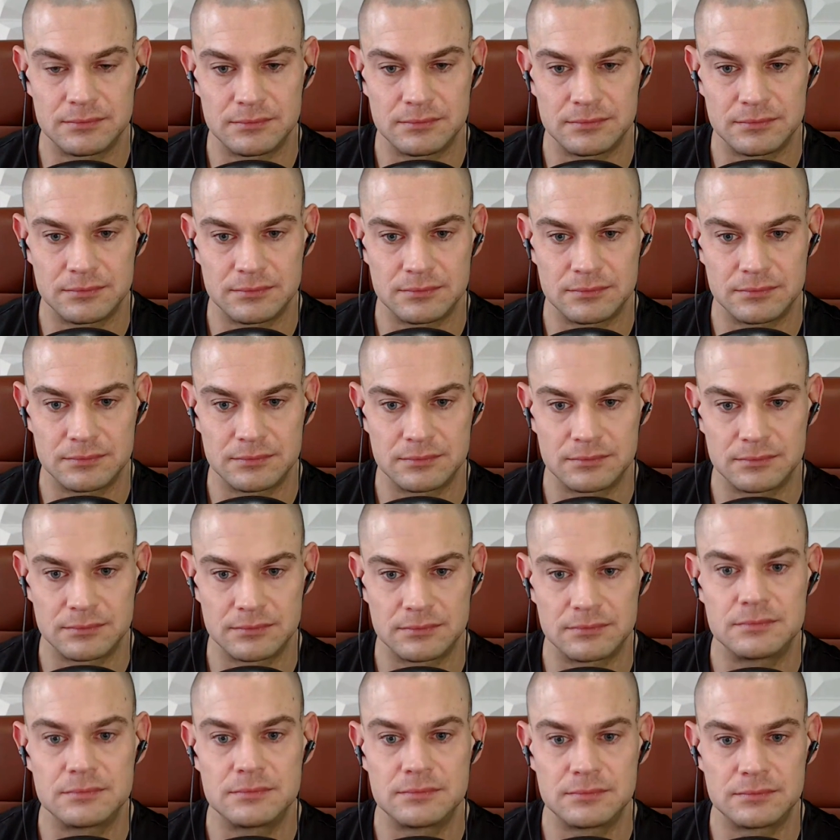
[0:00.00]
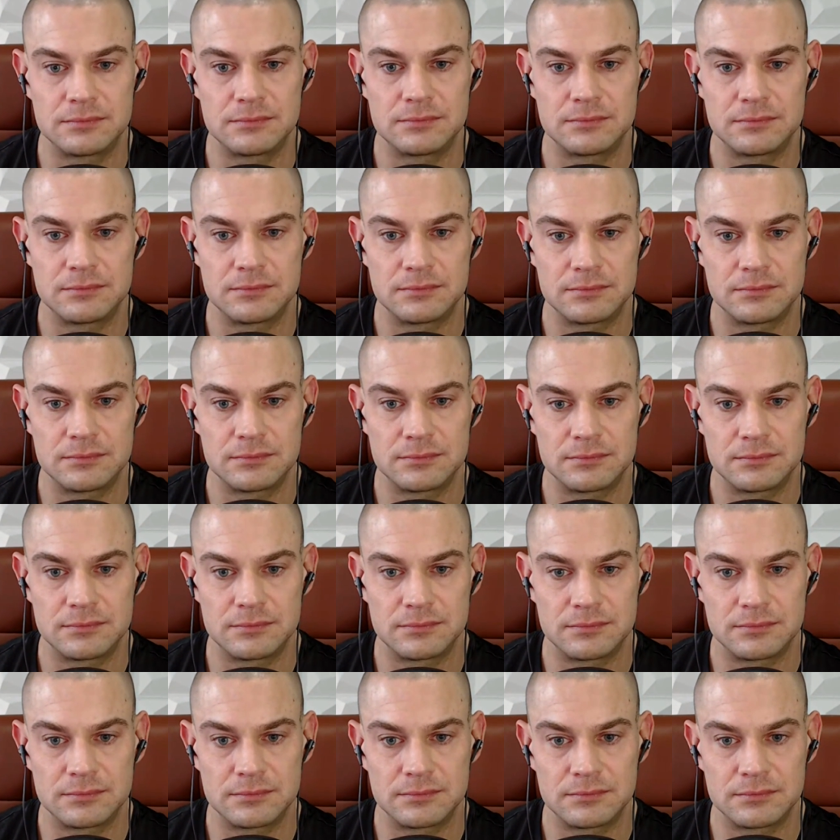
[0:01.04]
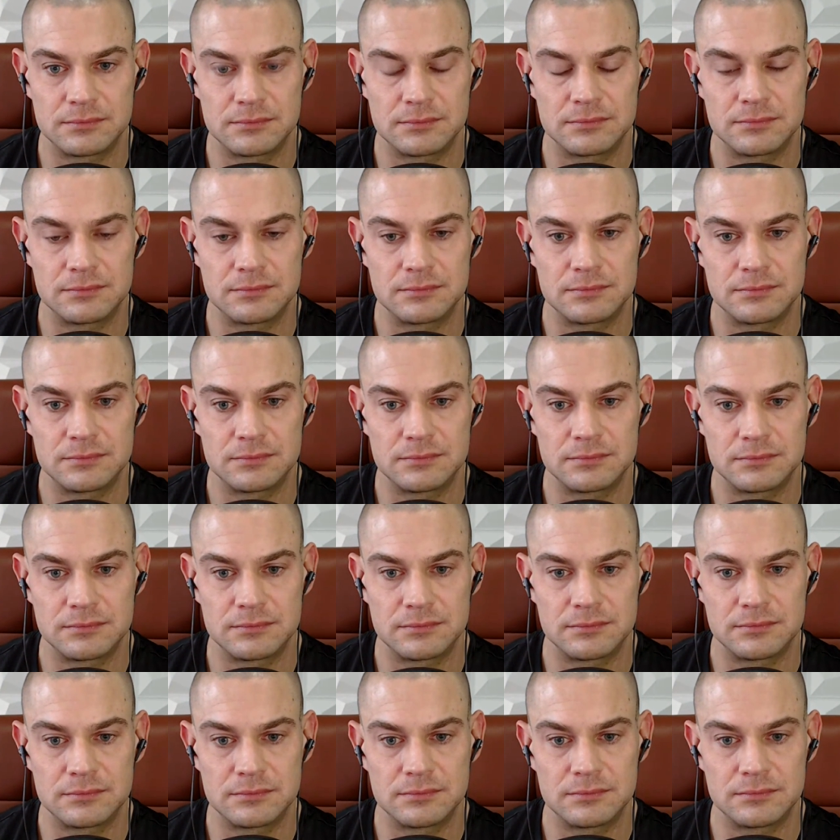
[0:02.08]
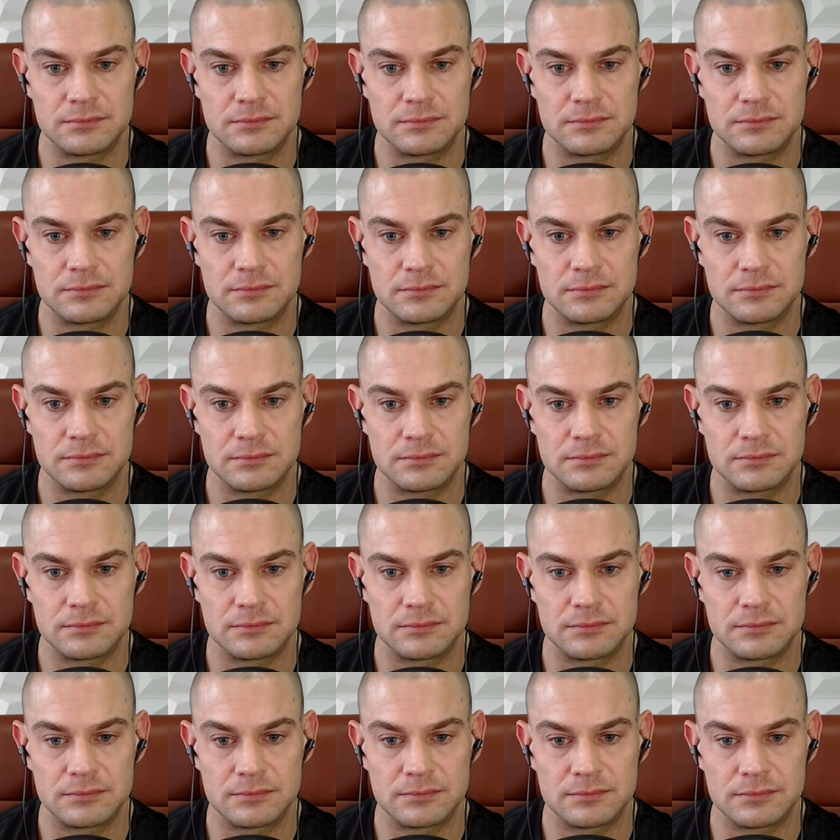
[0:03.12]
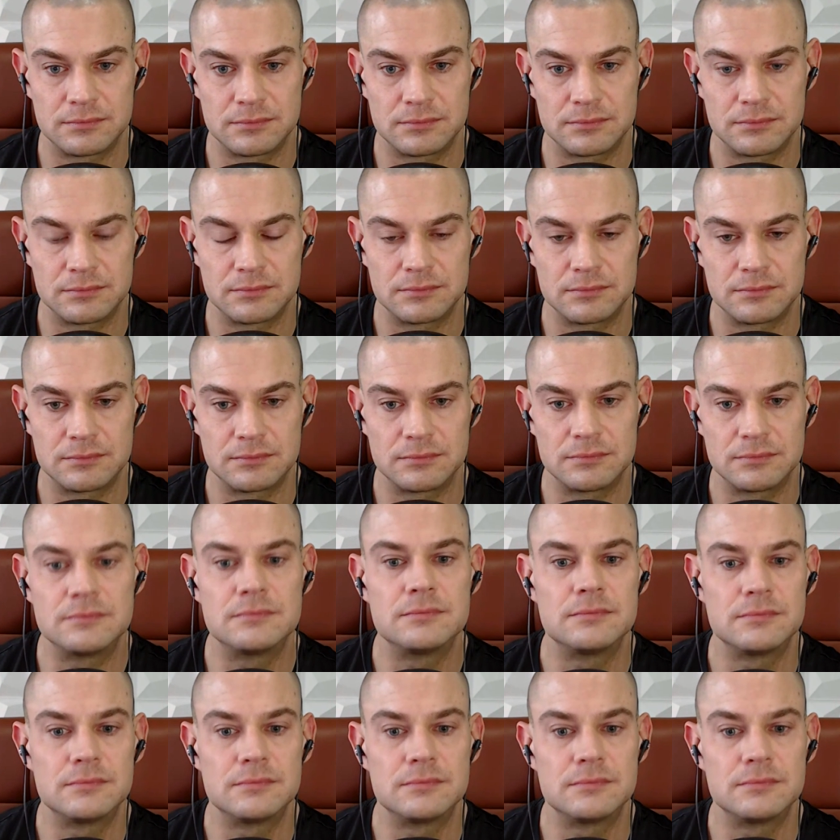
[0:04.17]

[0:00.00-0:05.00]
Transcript: (not speaking)